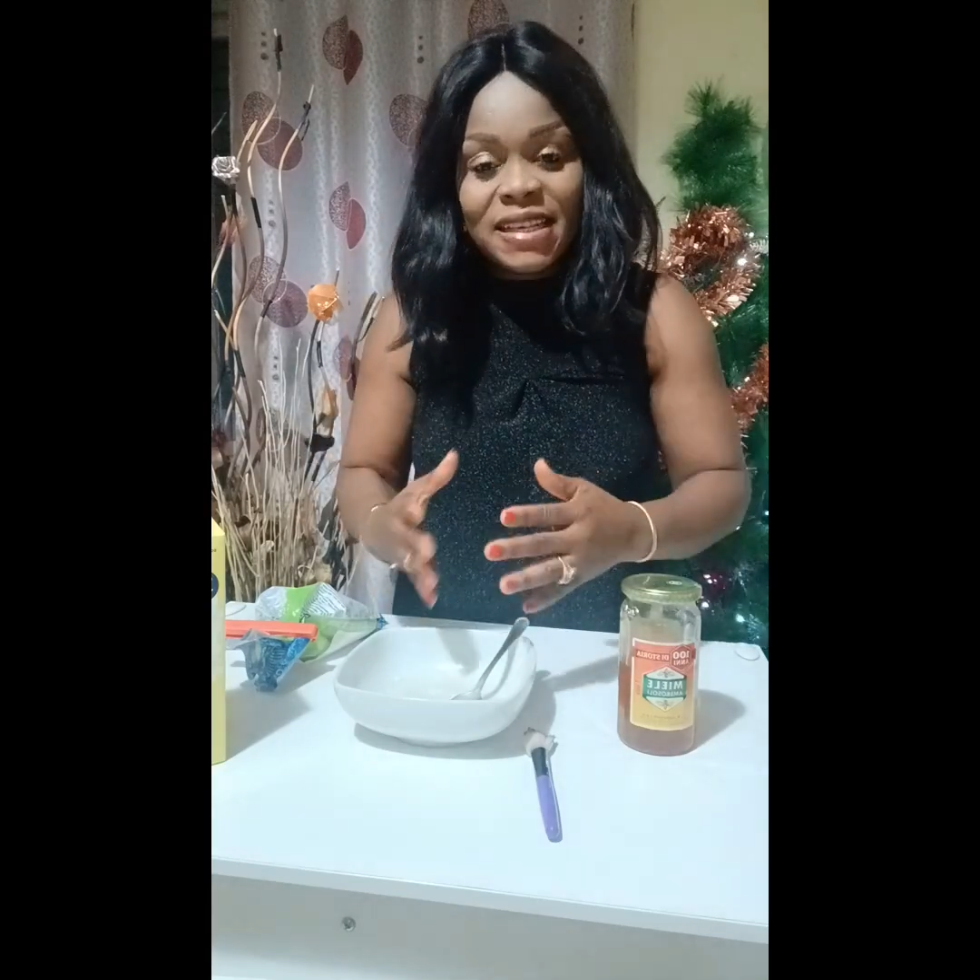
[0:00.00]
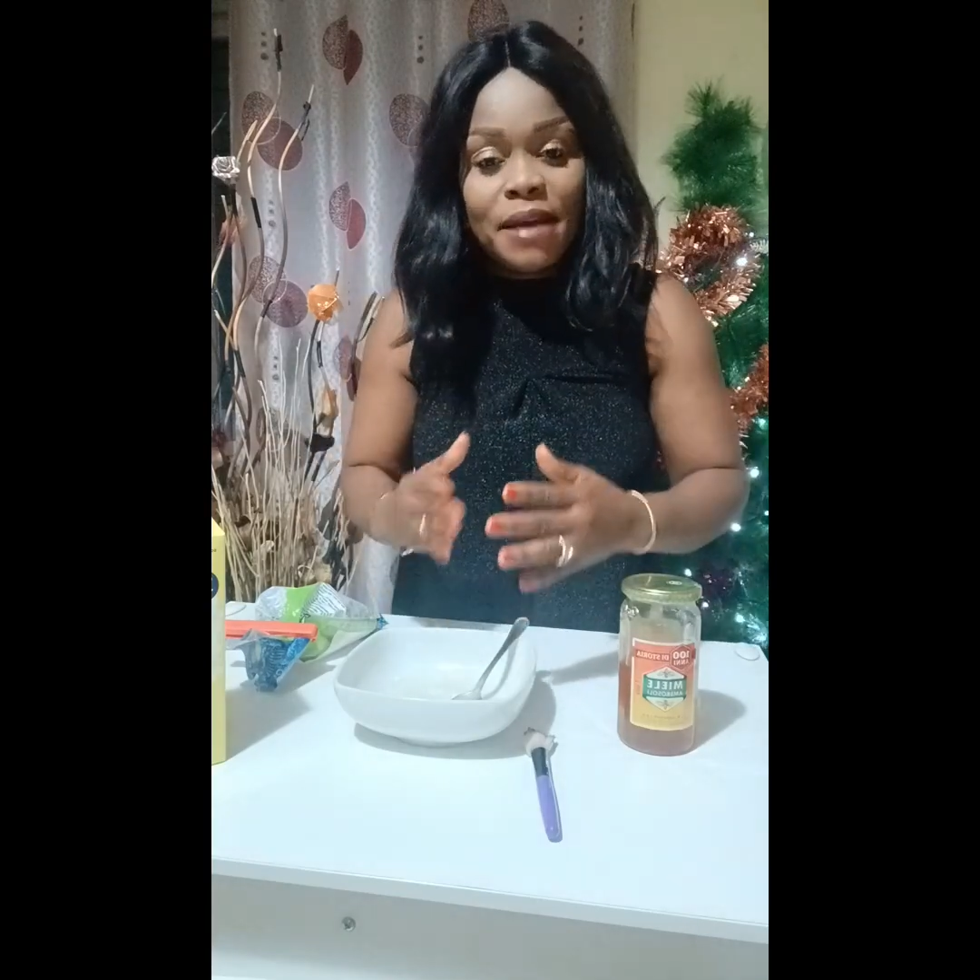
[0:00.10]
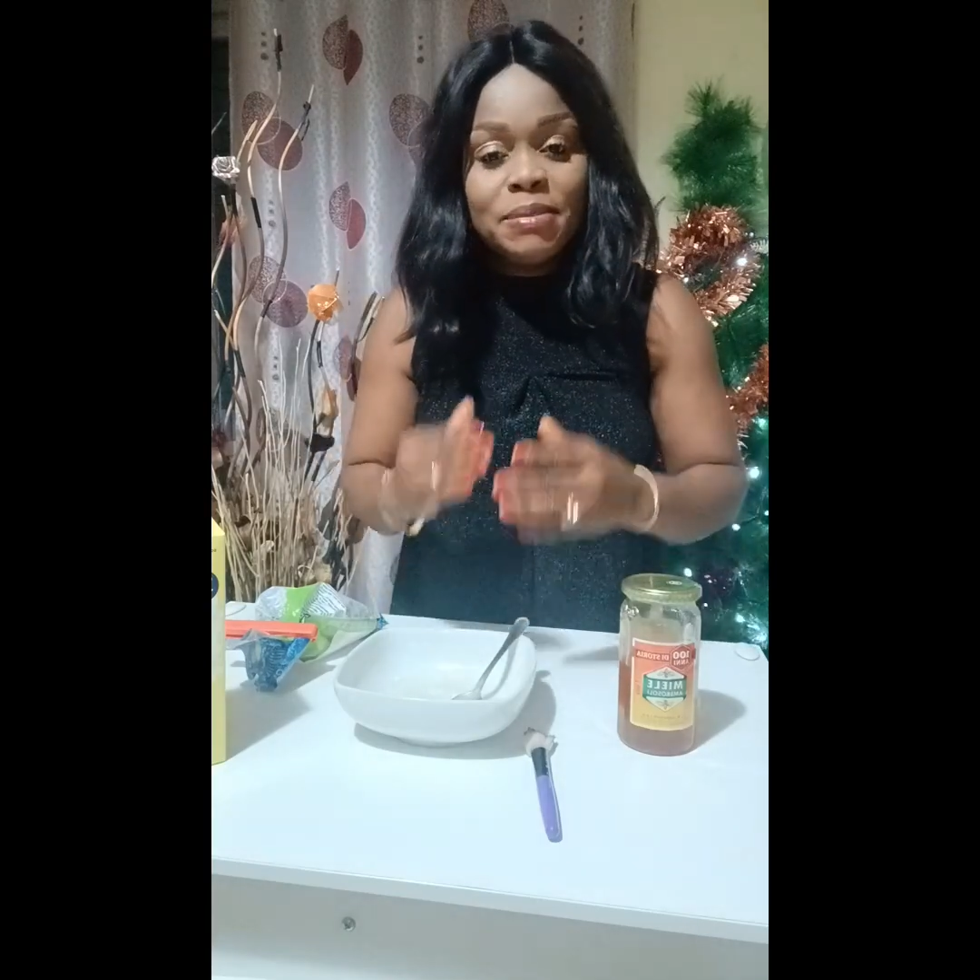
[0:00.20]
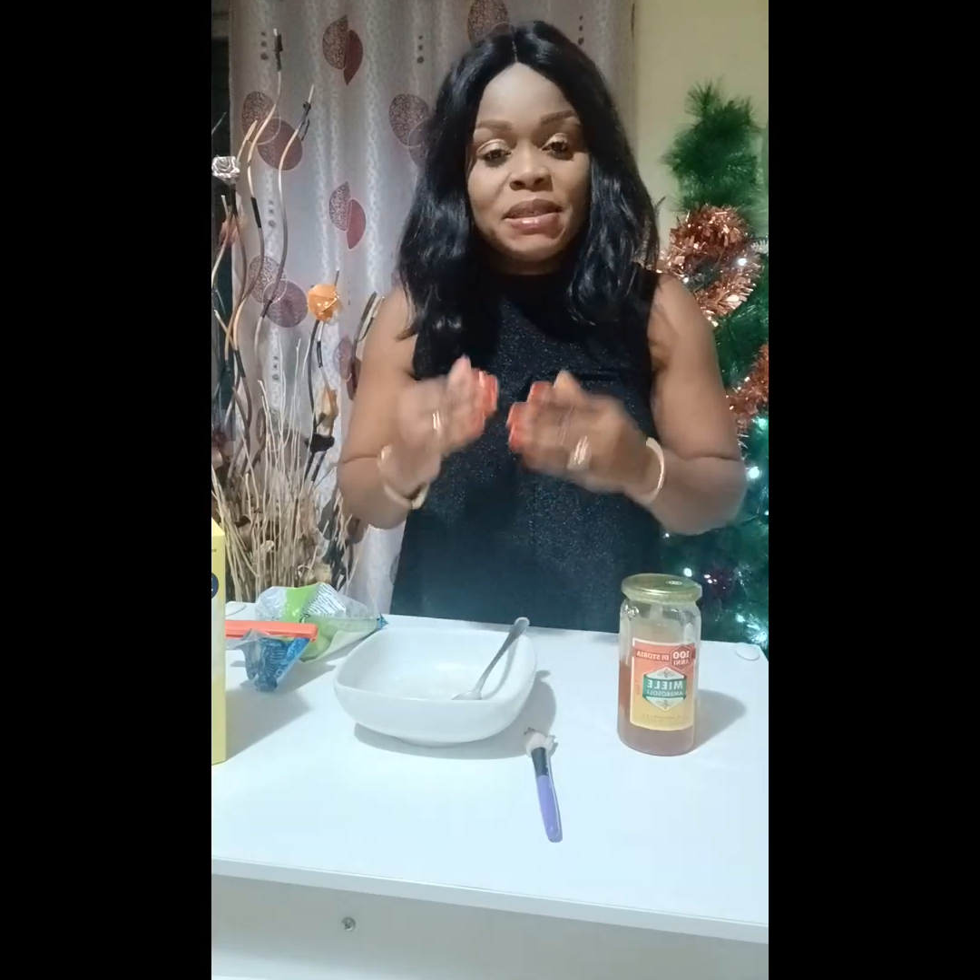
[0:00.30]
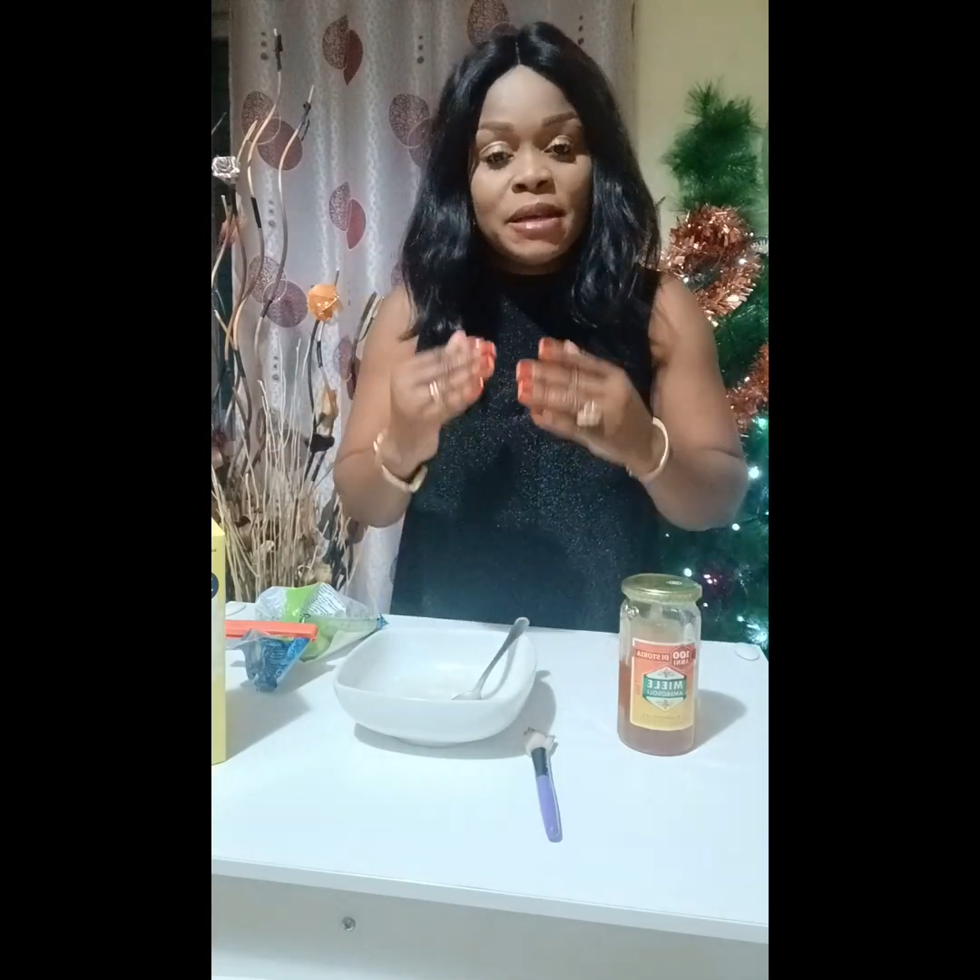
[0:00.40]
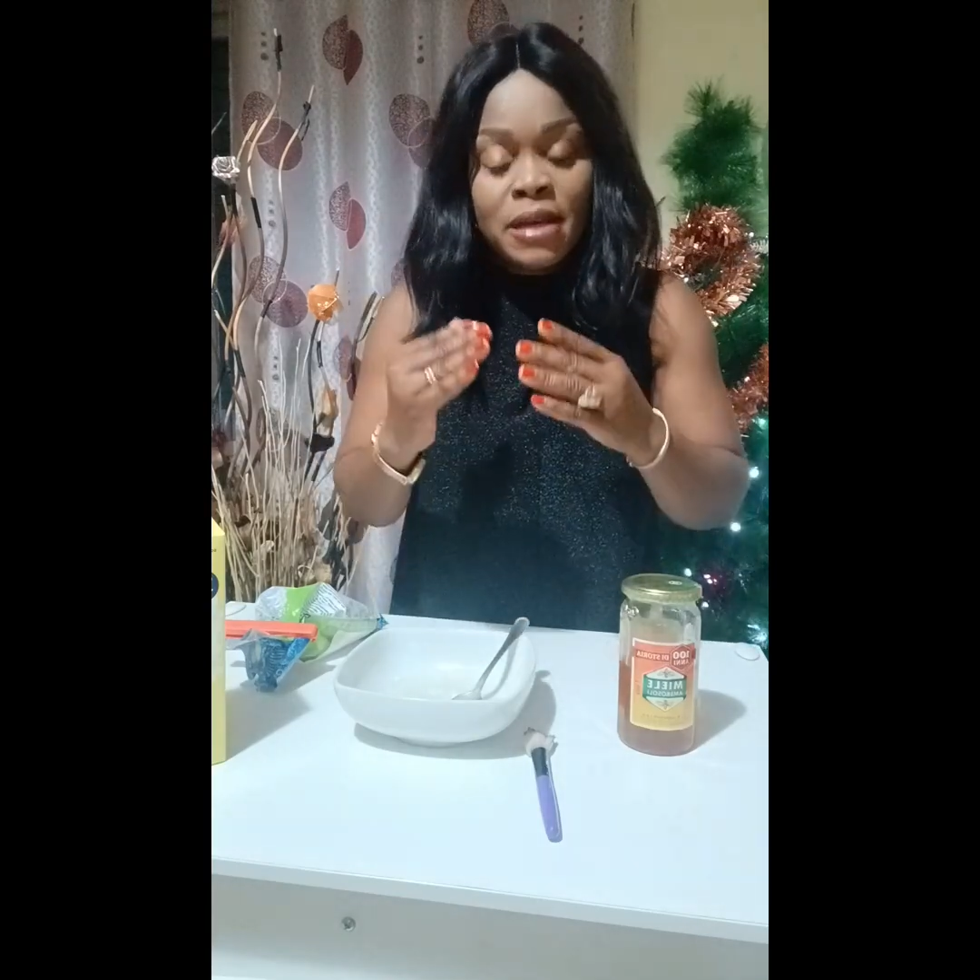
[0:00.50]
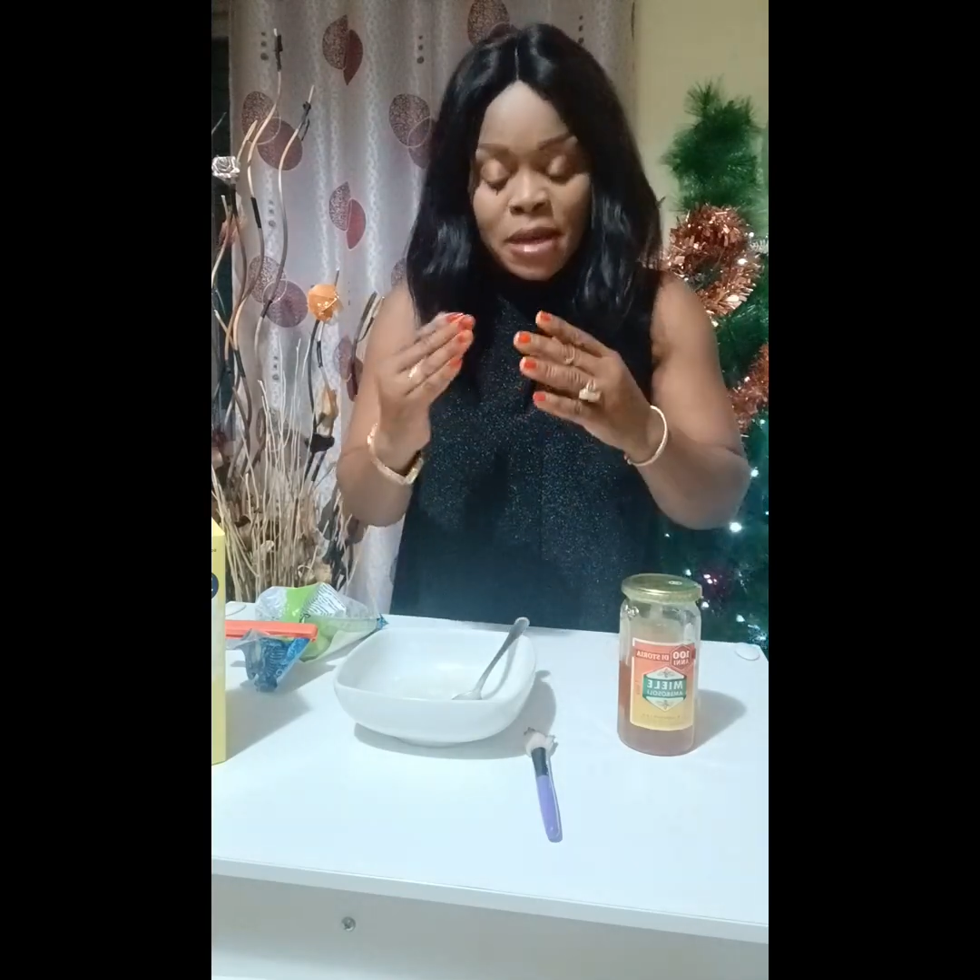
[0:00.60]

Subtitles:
do this